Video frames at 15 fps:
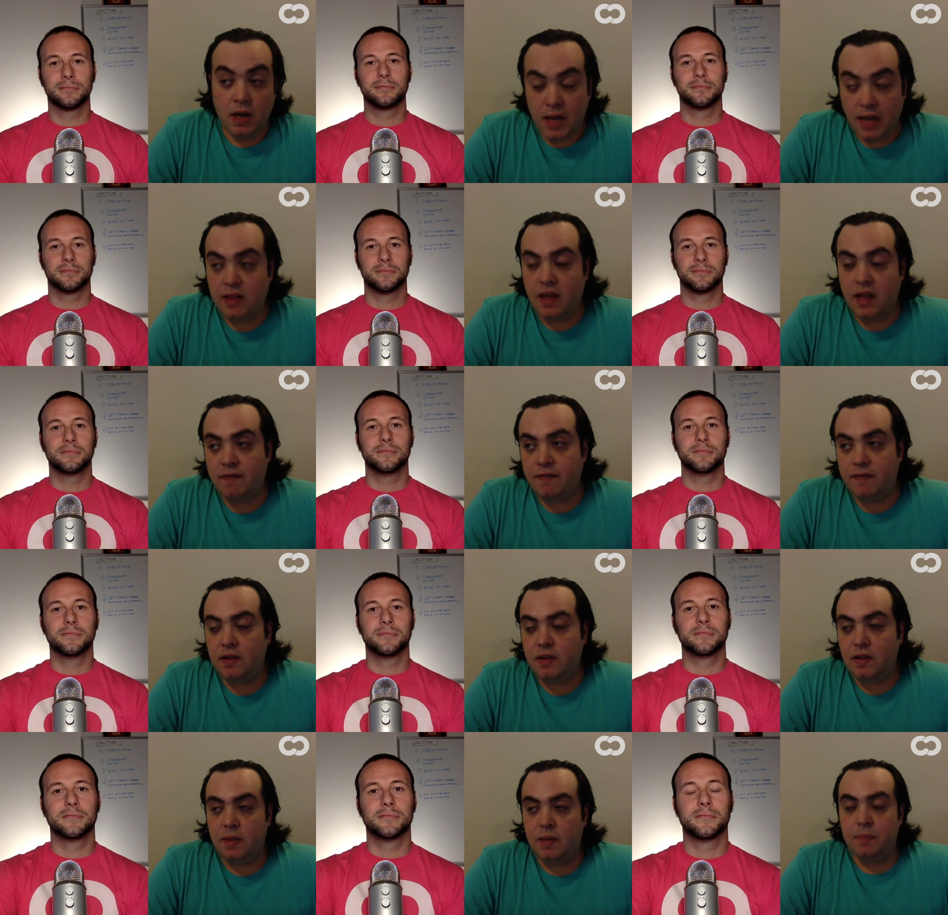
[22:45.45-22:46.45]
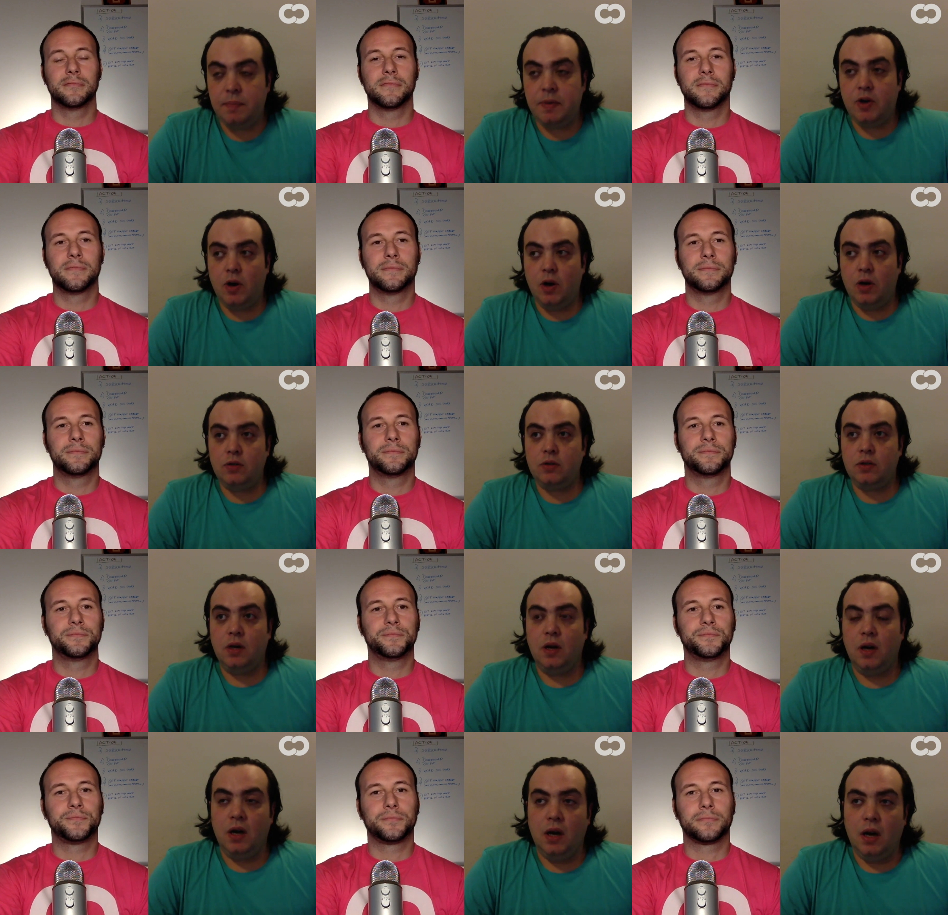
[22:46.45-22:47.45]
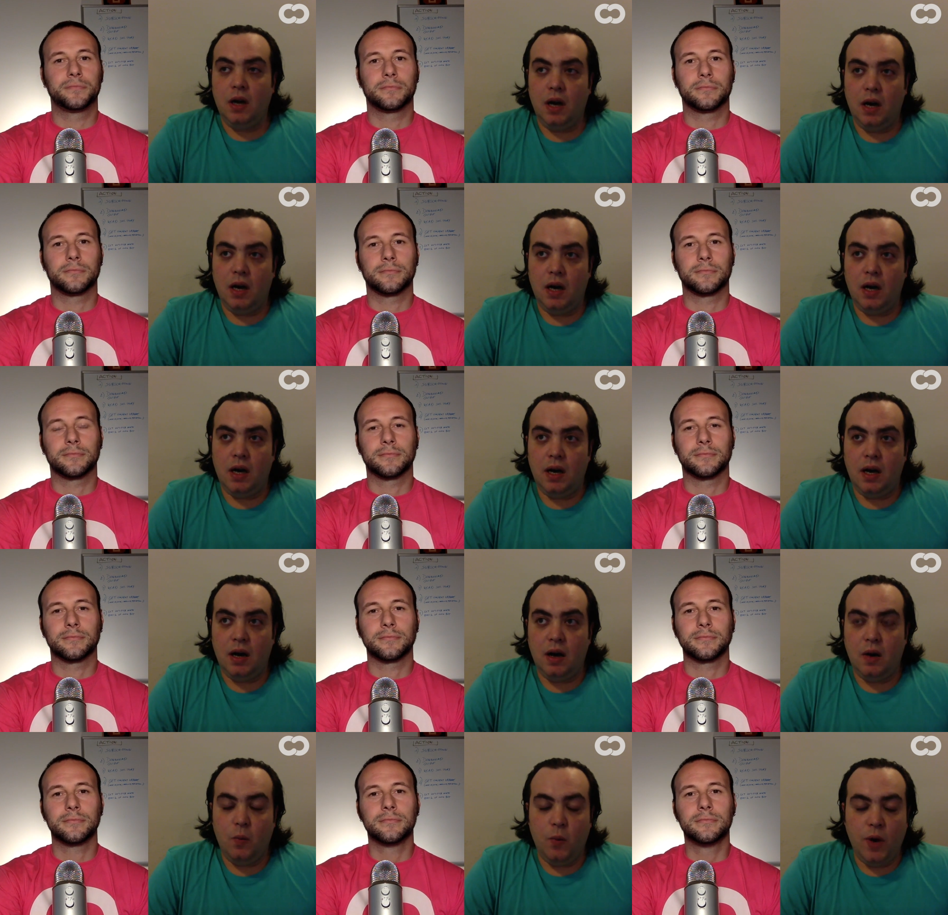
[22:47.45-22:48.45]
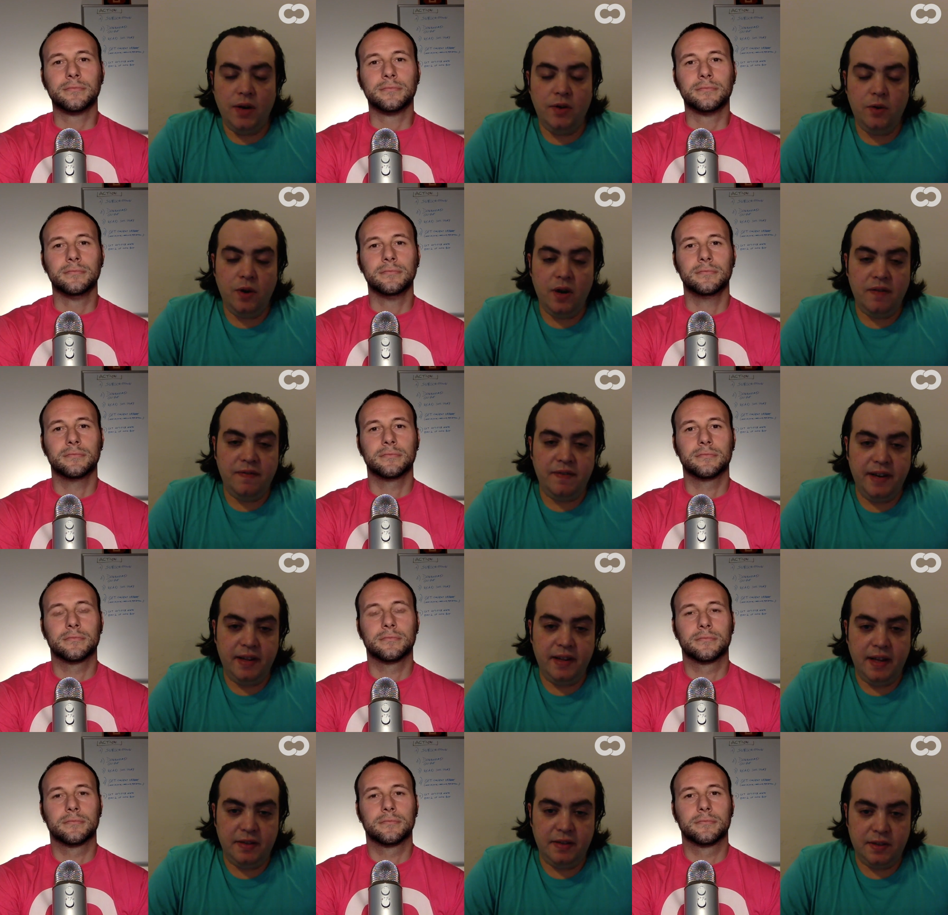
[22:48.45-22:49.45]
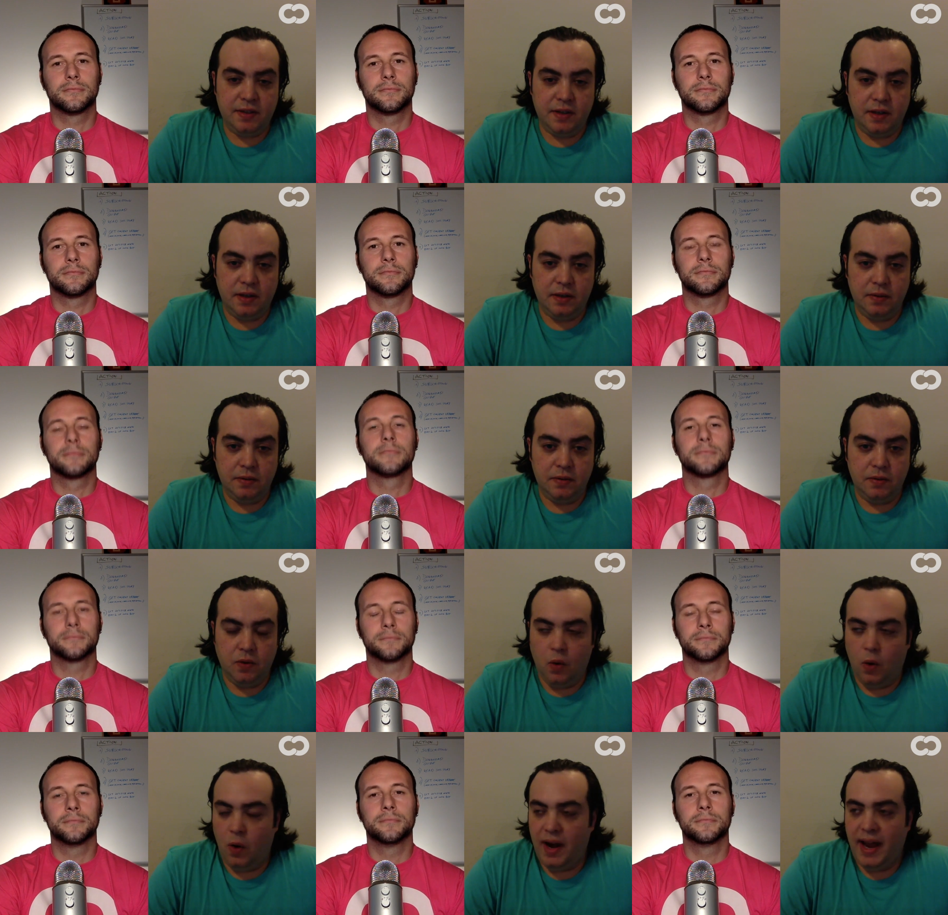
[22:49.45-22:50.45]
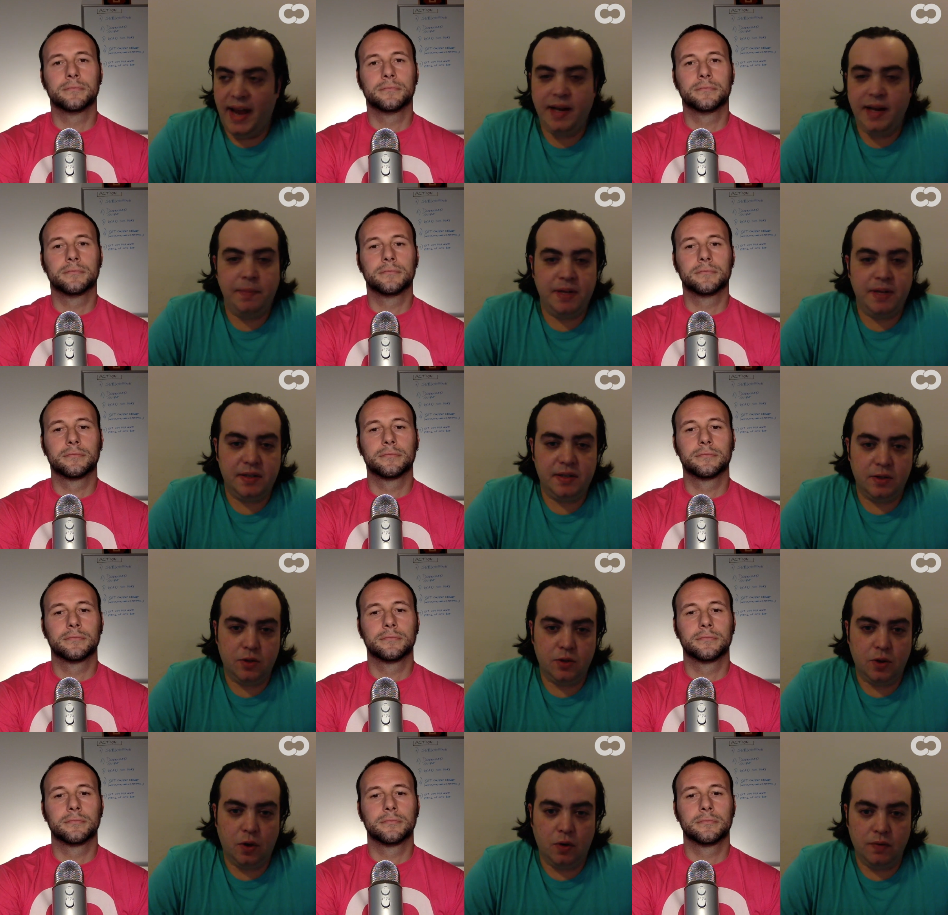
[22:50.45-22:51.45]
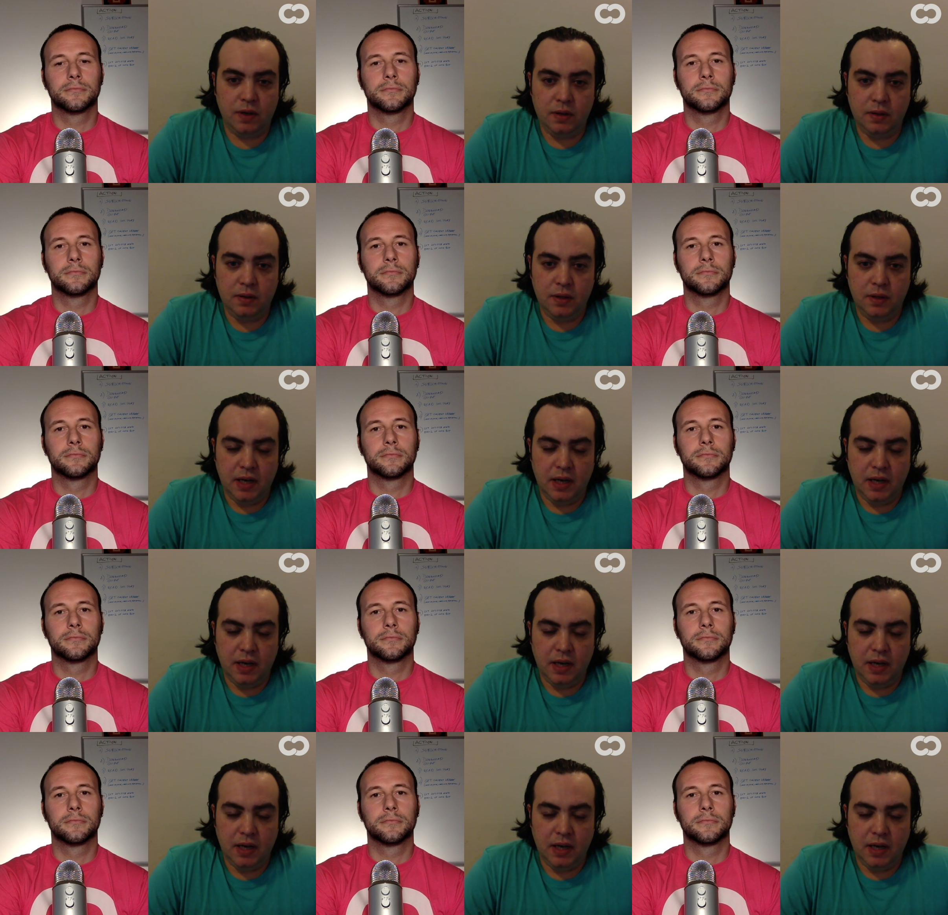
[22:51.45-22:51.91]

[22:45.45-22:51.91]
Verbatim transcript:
Speaker 1: Yeah, definitely. Because uh, when you are a freelancer mm-hmm. or any mm-hmm. business owner,